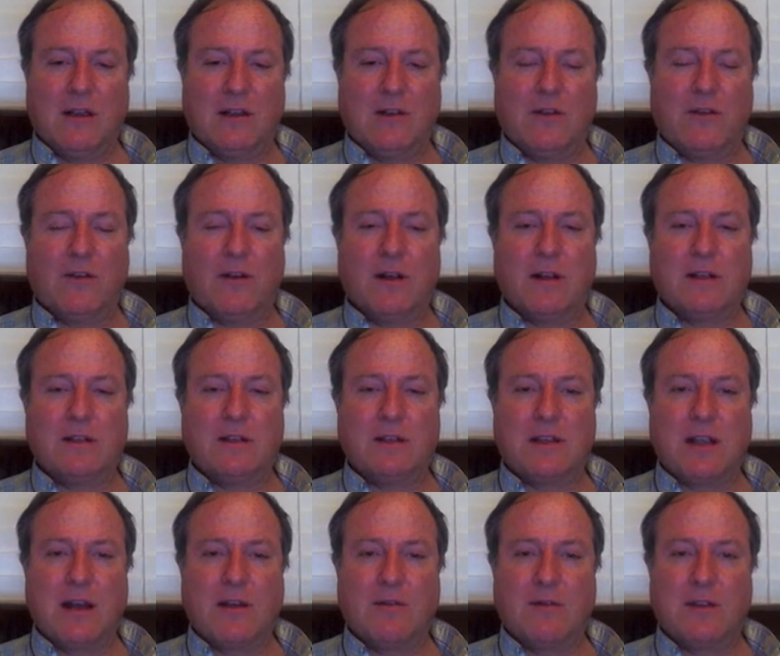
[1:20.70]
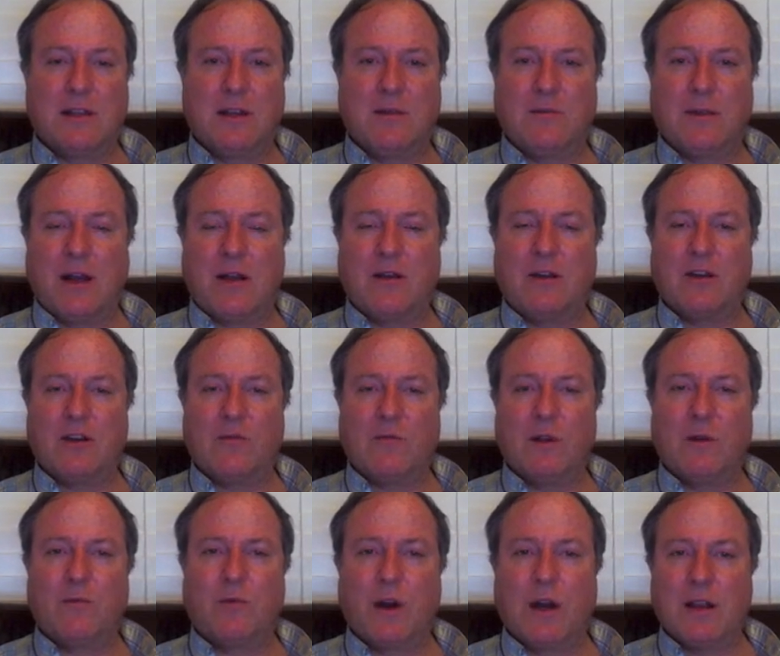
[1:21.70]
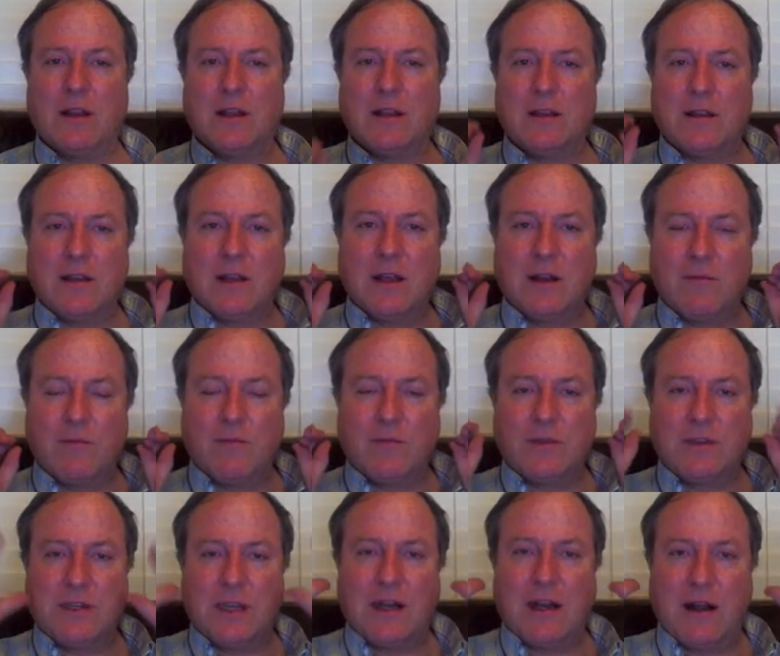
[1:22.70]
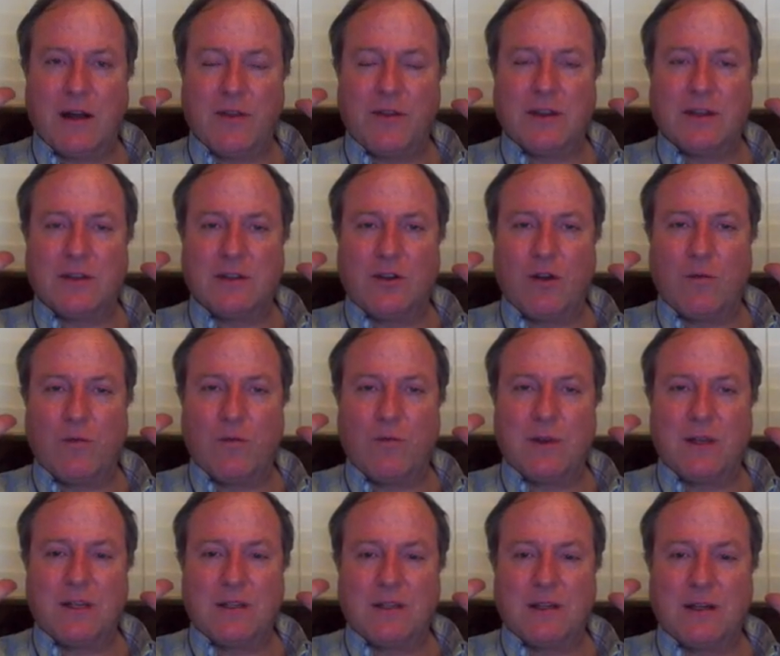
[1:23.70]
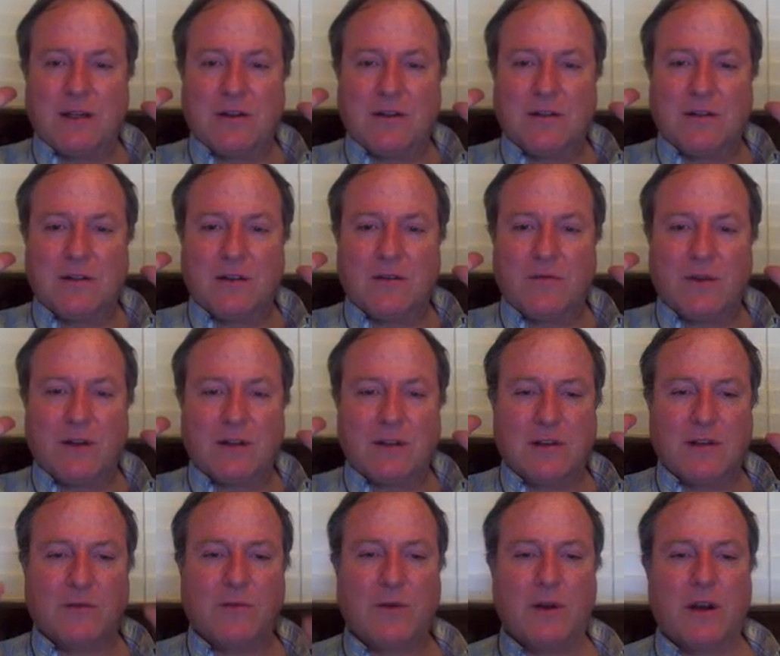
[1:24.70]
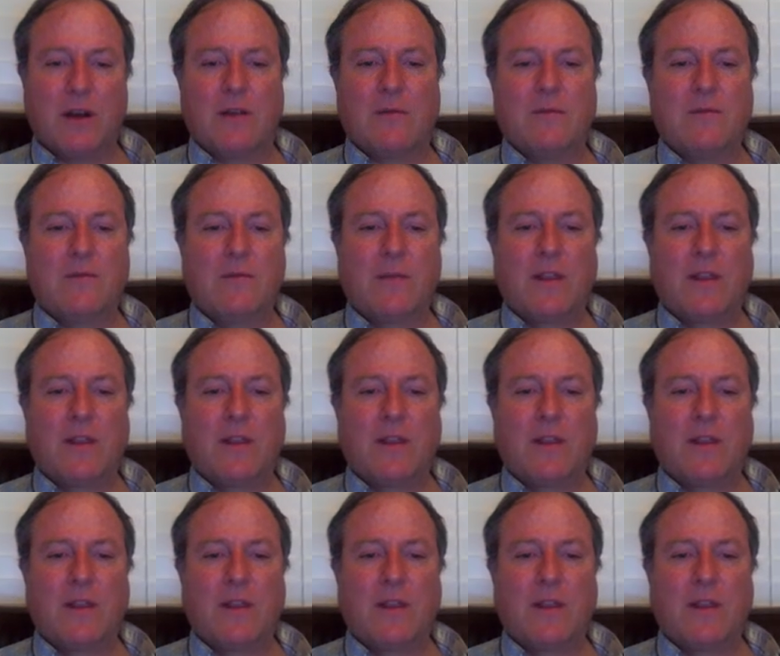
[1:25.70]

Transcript: neurons down, deep down in your midbrain that, that send out this dopamine signal to the rest of your brain.